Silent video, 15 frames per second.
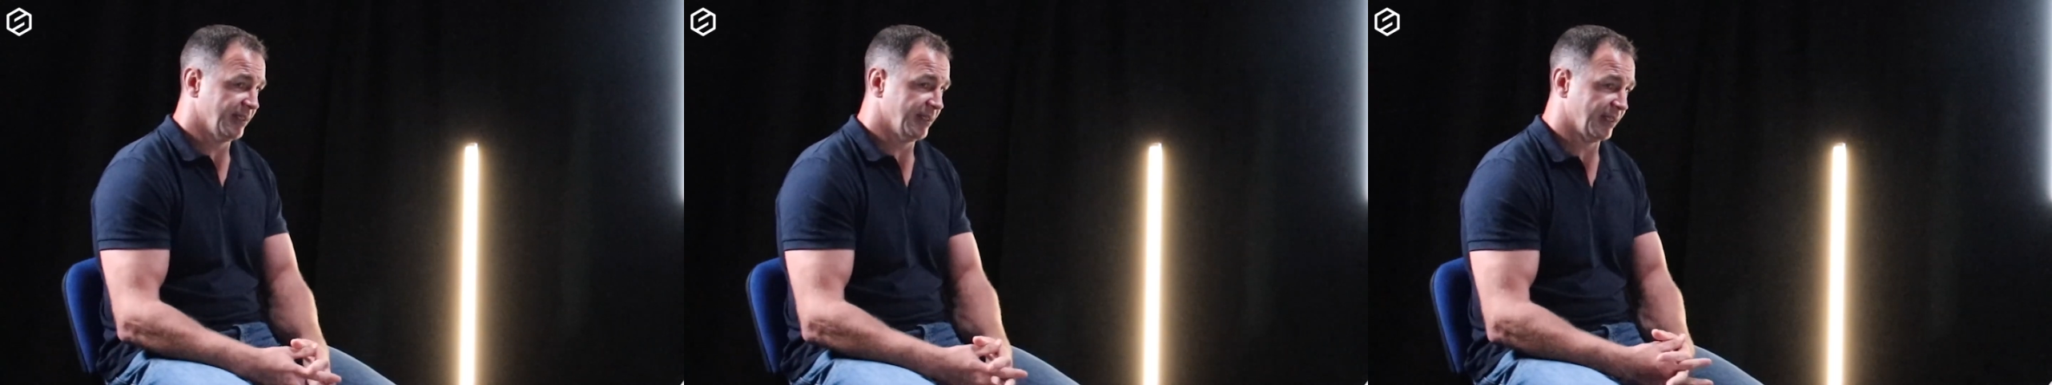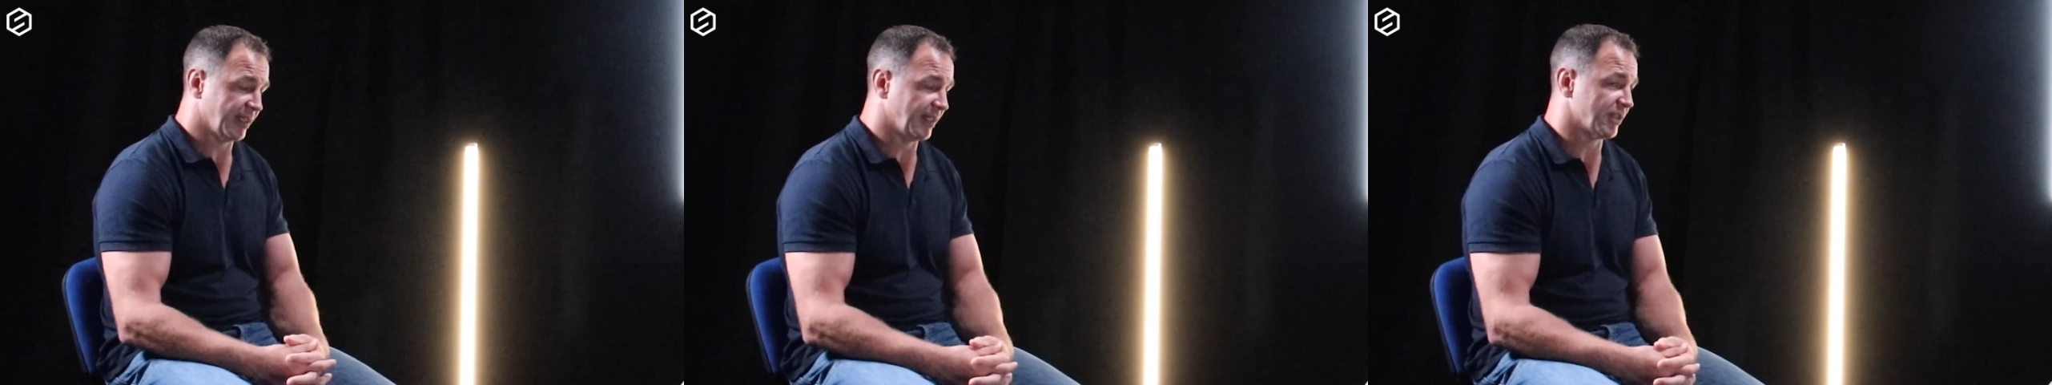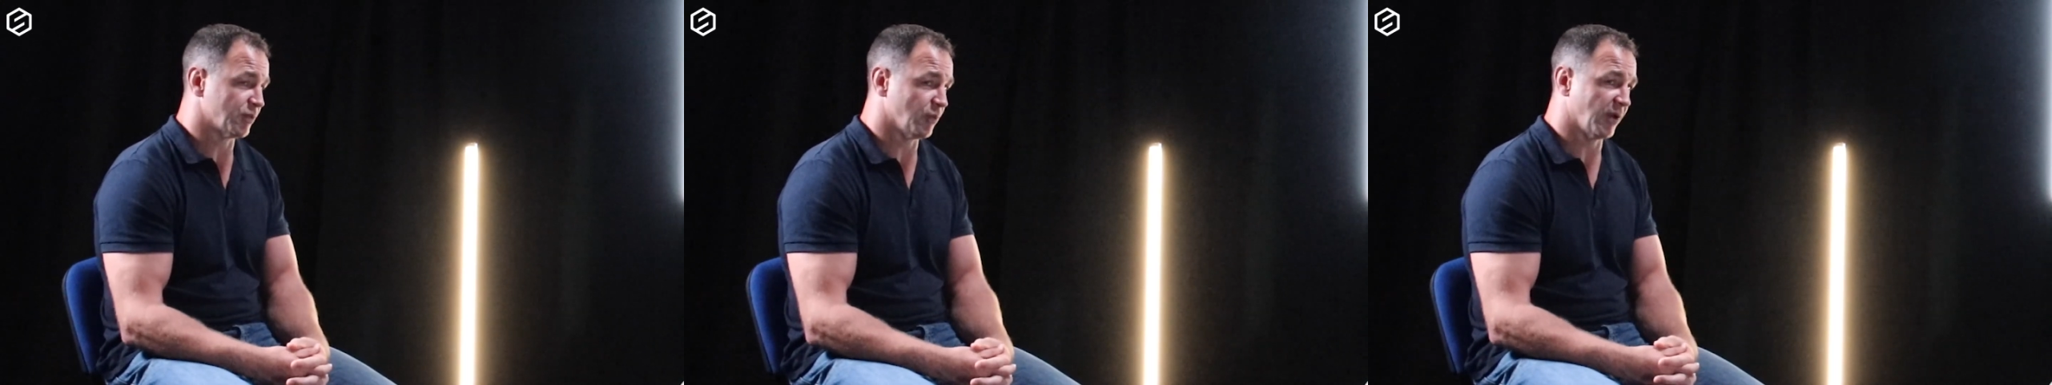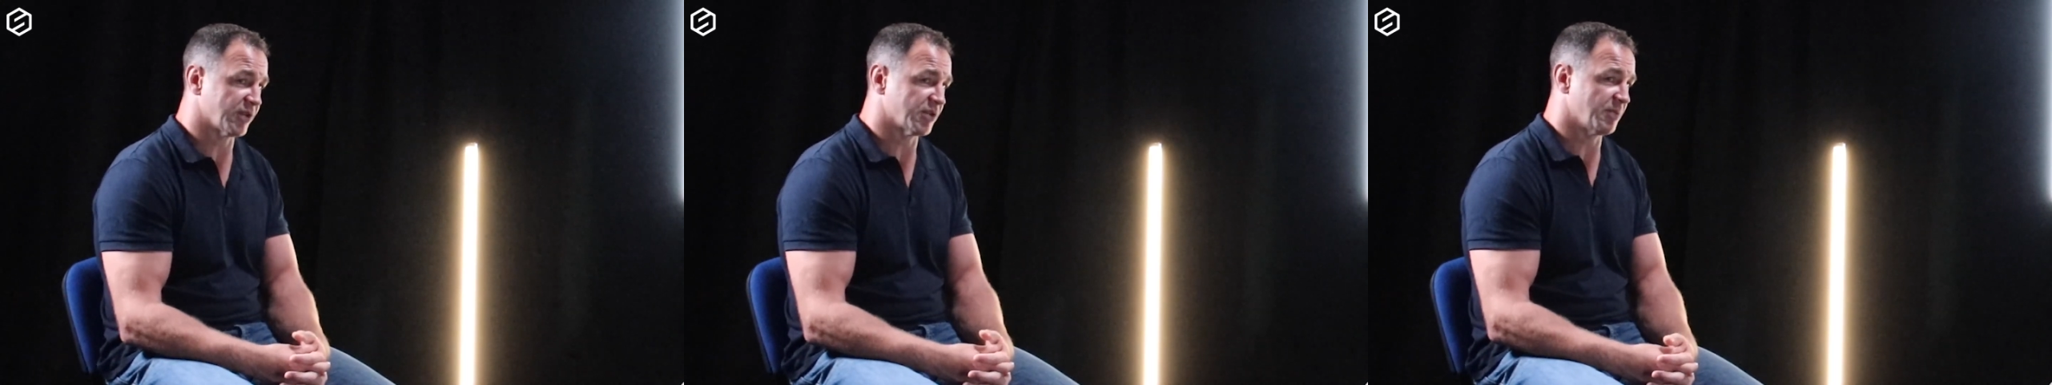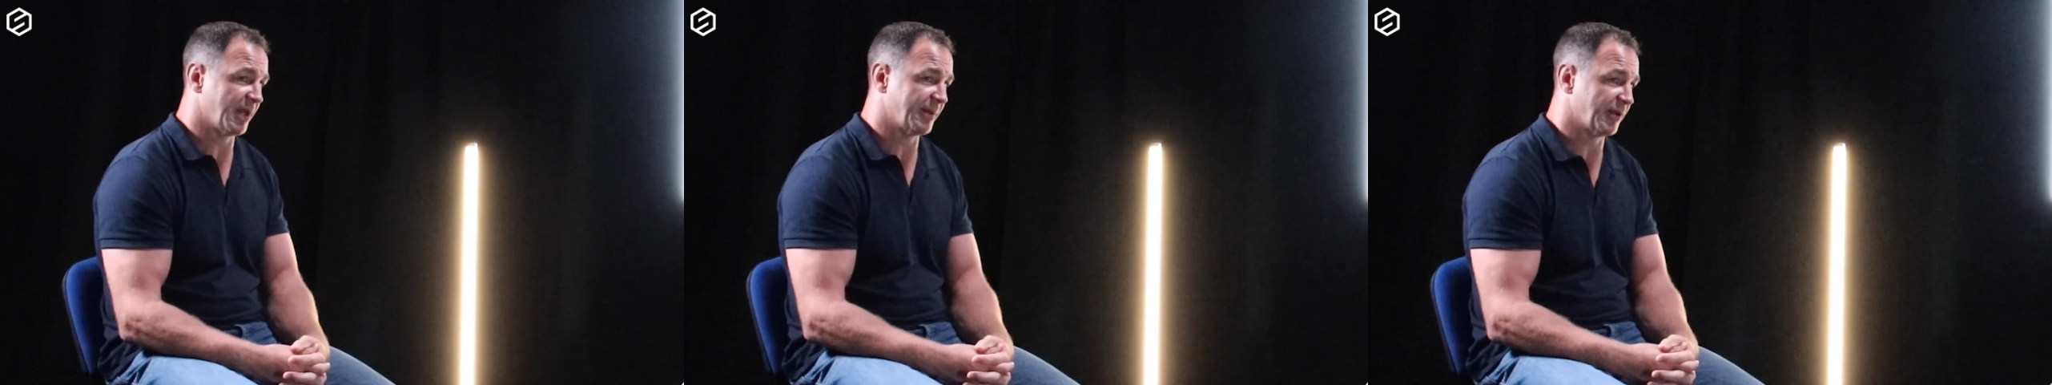at least
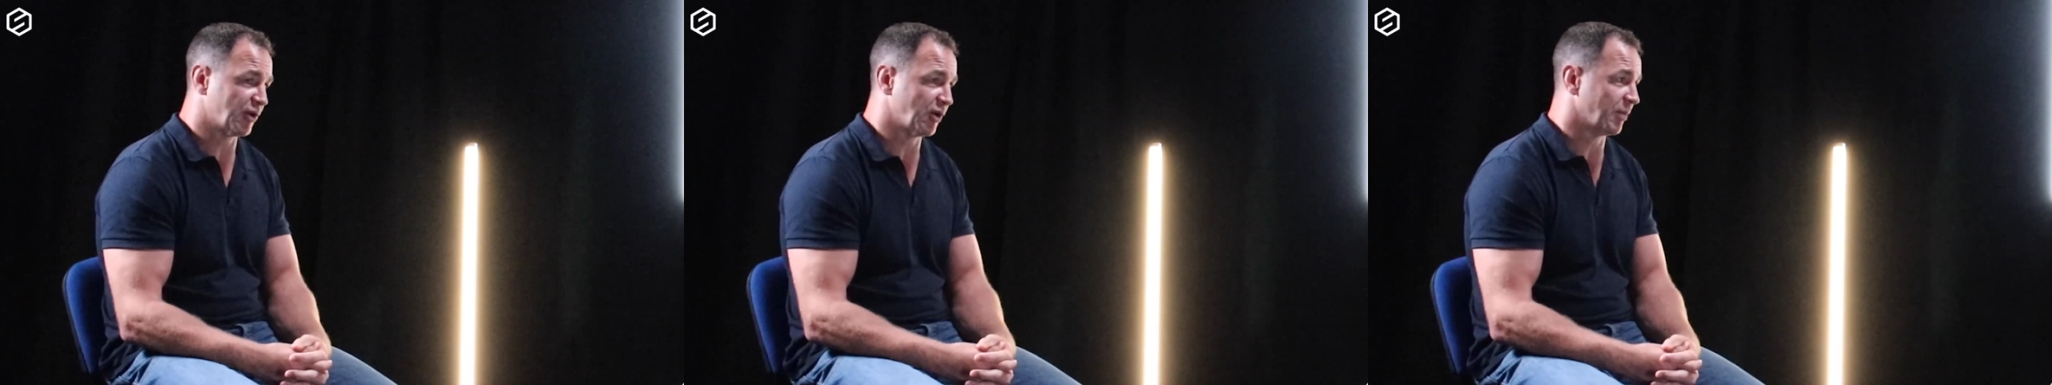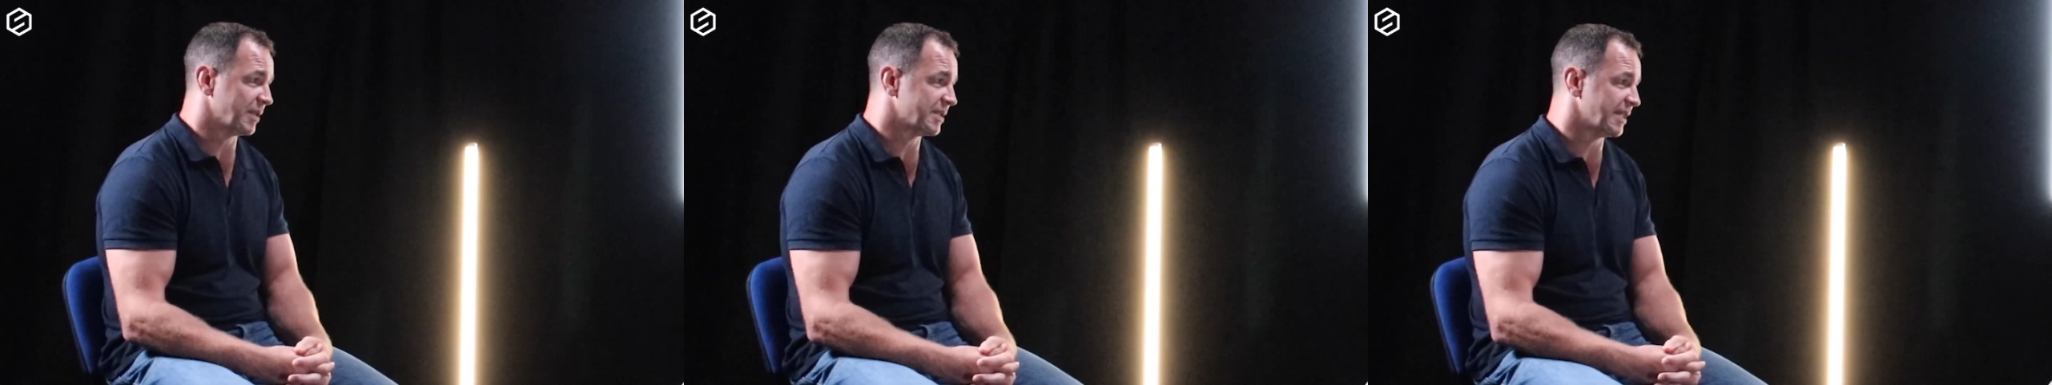once, maybe a couple of